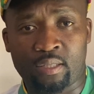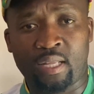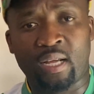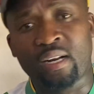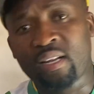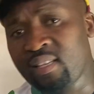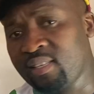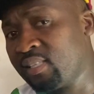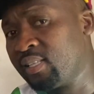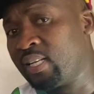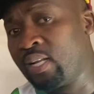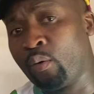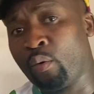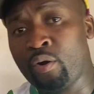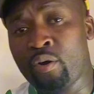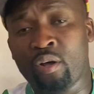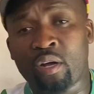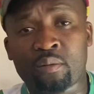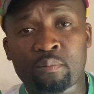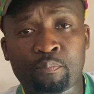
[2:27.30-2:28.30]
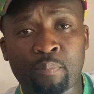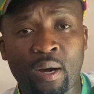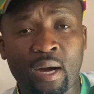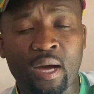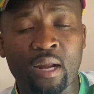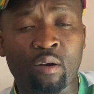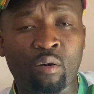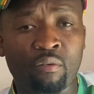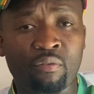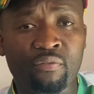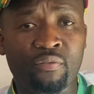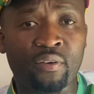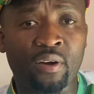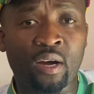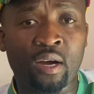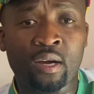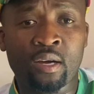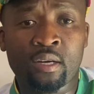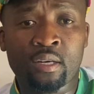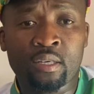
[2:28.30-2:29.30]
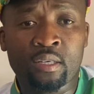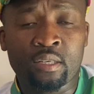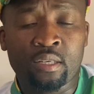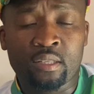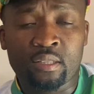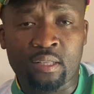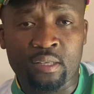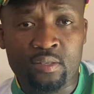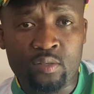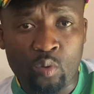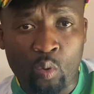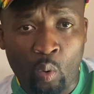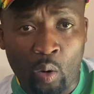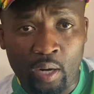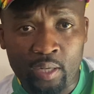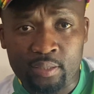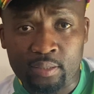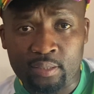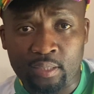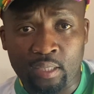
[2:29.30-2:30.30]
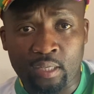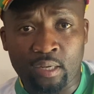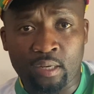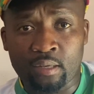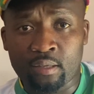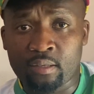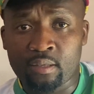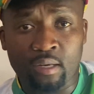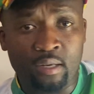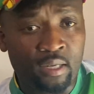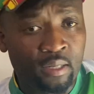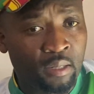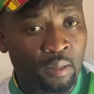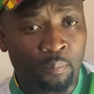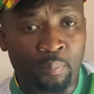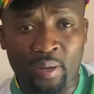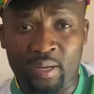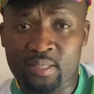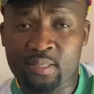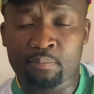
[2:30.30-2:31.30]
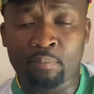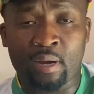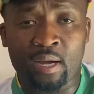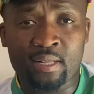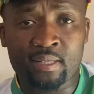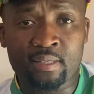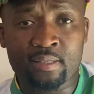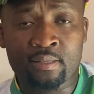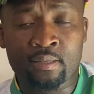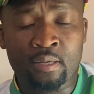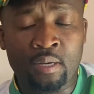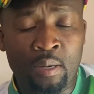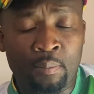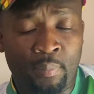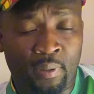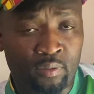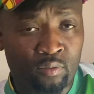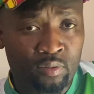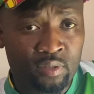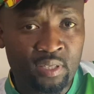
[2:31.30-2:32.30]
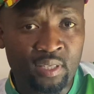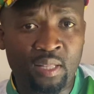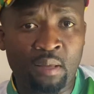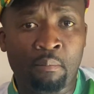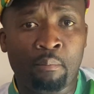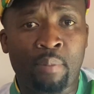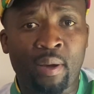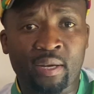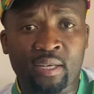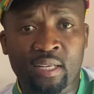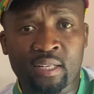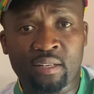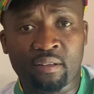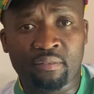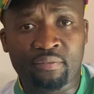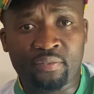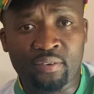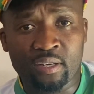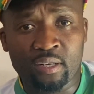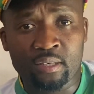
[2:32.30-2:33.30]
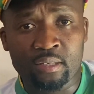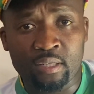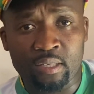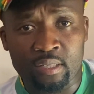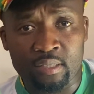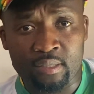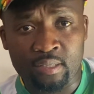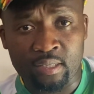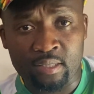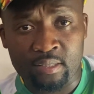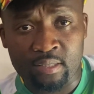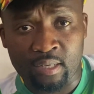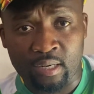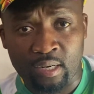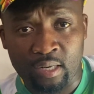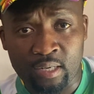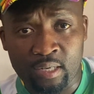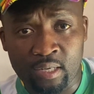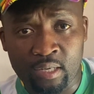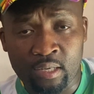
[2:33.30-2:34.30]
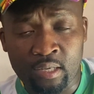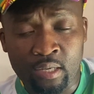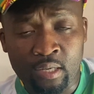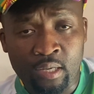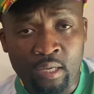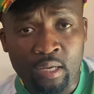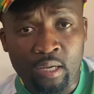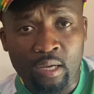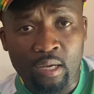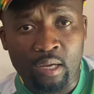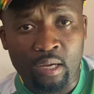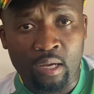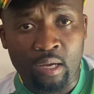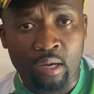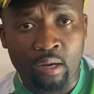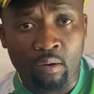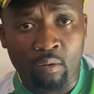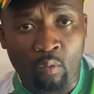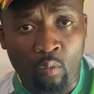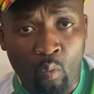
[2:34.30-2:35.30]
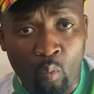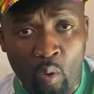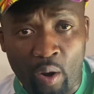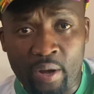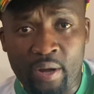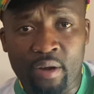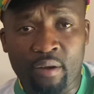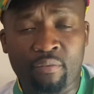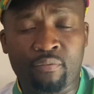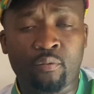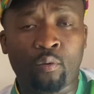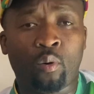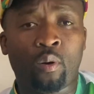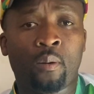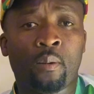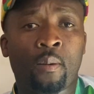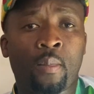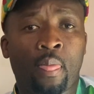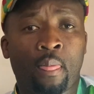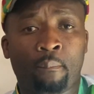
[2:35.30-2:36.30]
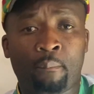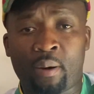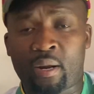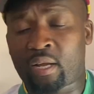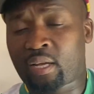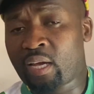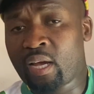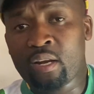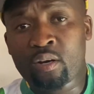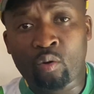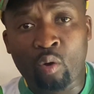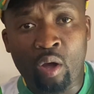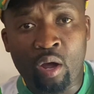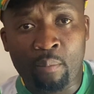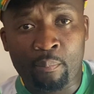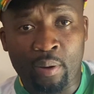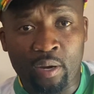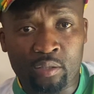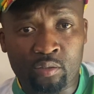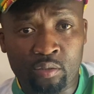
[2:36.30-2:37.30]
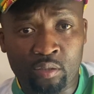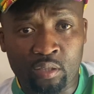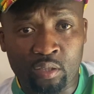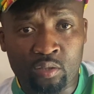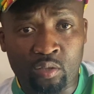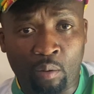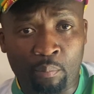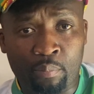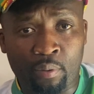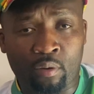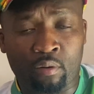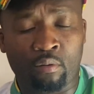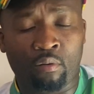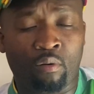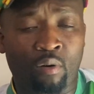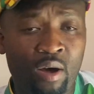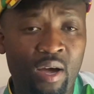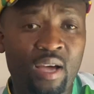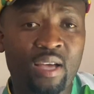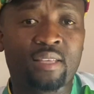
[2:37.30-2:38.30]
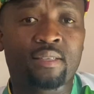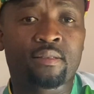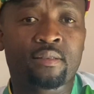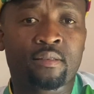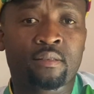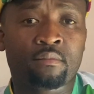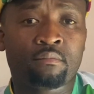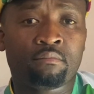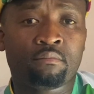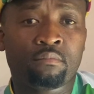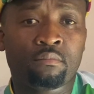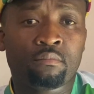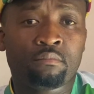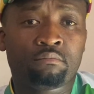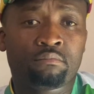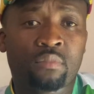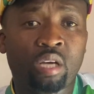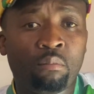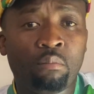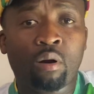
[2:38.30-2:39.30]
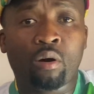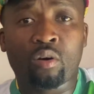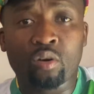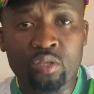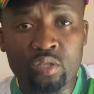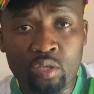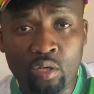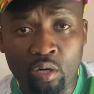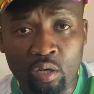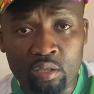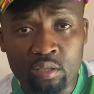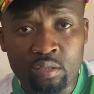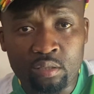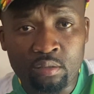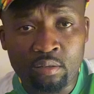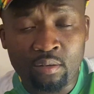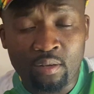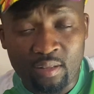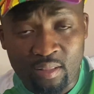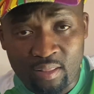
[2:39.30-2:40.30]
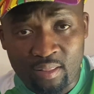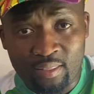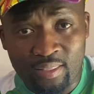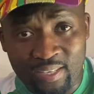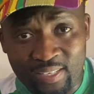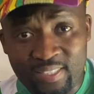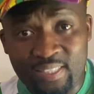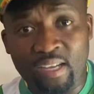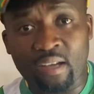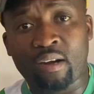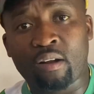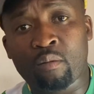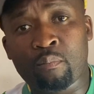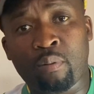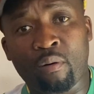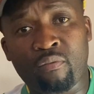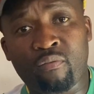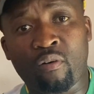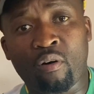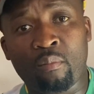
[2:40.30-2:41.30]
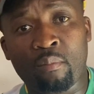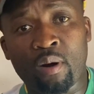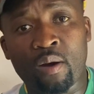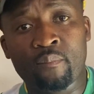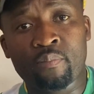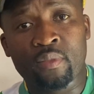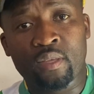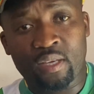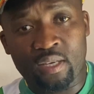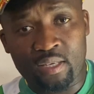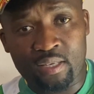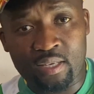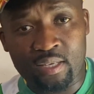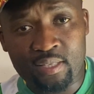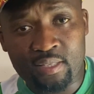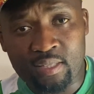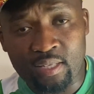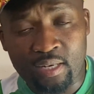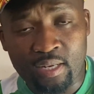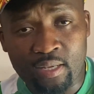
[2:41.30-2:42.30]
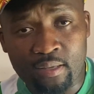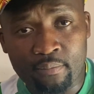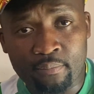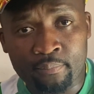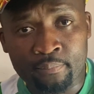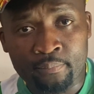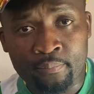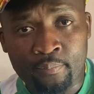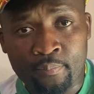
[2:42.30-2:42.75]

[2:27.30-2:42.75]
the reason they were not part of uh, the squad uh, in the past months, but to see them back in the field is, is really uh, wonderful. But again, going back to the topic, was Thembinkosi Lorch the standout performer yesterday?